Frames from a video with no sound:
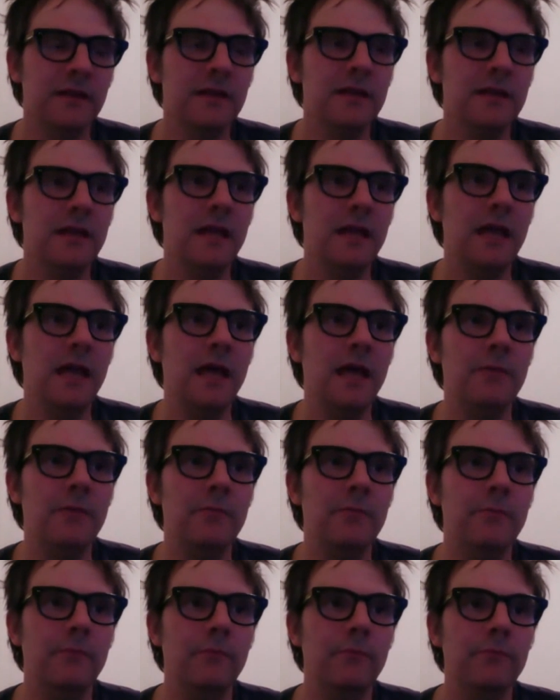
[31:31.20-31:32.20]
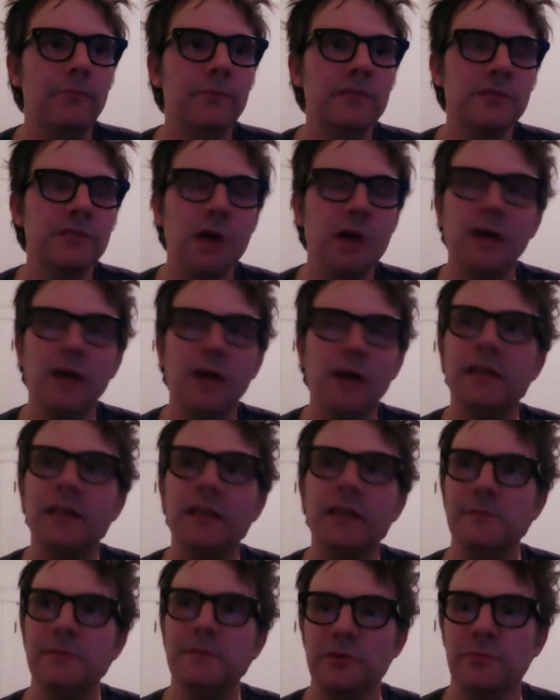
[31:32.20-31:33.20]
And the song means
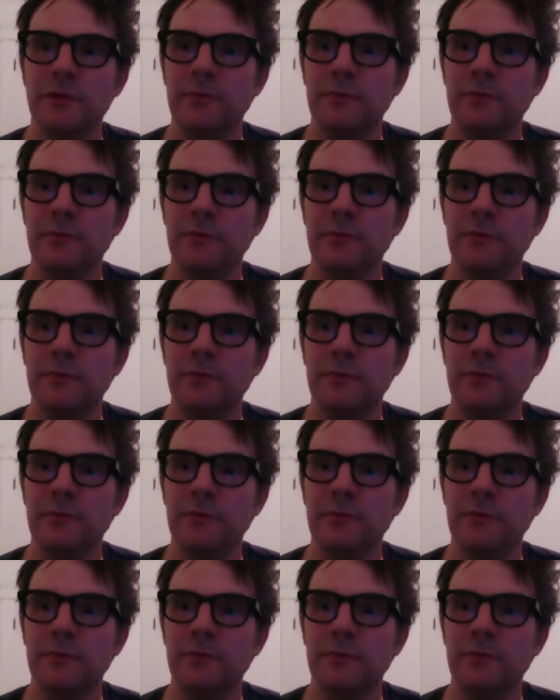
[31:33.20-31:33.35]
stupid,